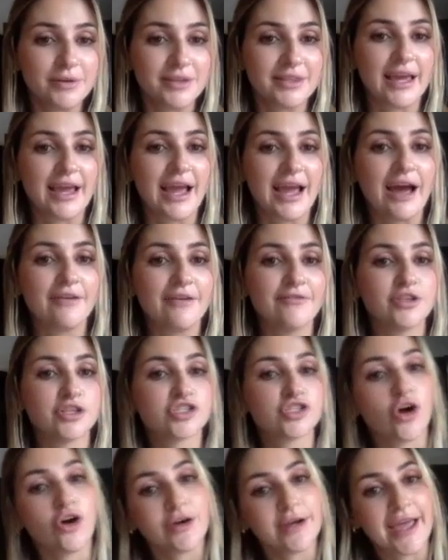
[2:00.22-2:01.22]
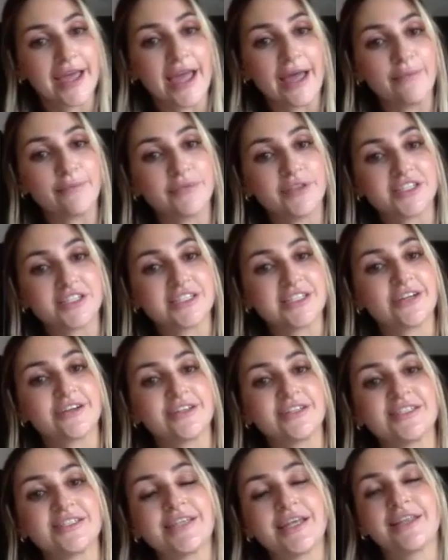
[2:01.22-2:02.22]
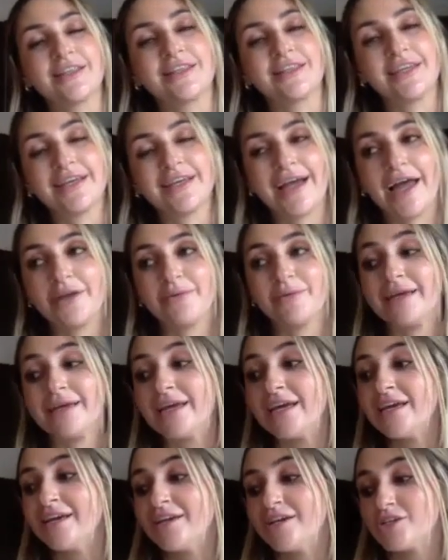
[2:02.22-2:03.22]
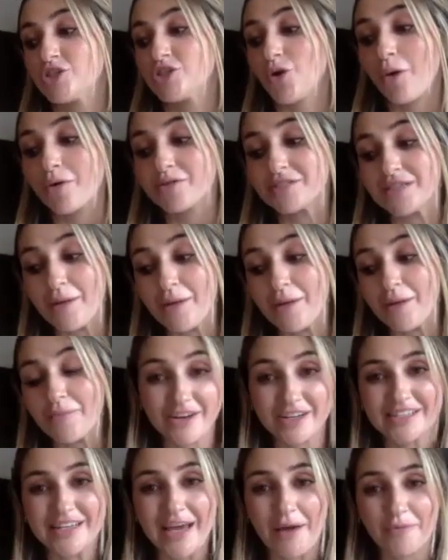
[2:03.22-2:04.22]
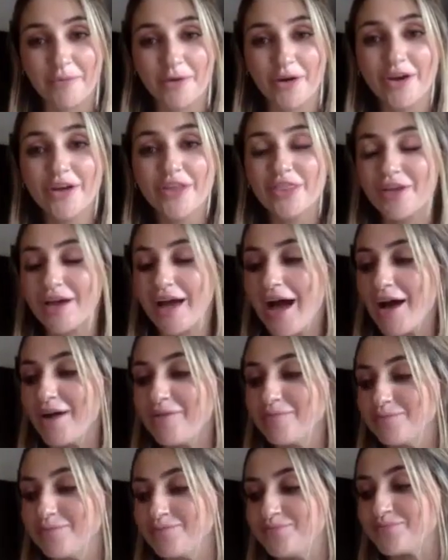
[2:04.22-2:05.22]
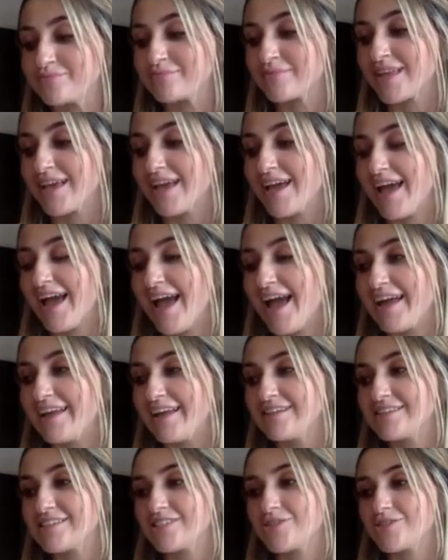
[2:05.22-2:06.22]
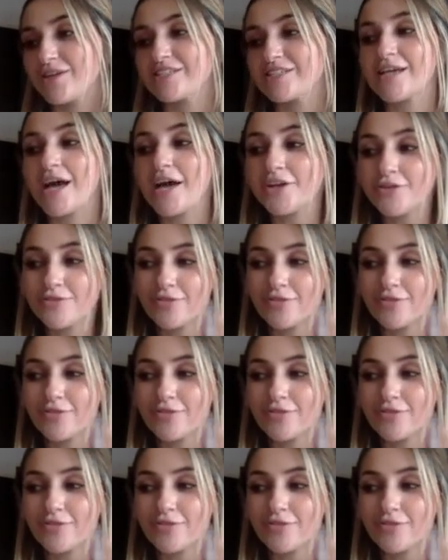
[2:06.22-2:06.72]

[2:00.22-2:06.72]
they have the song camp this year instead of the academy. So I was up there in Tamworth. And so I started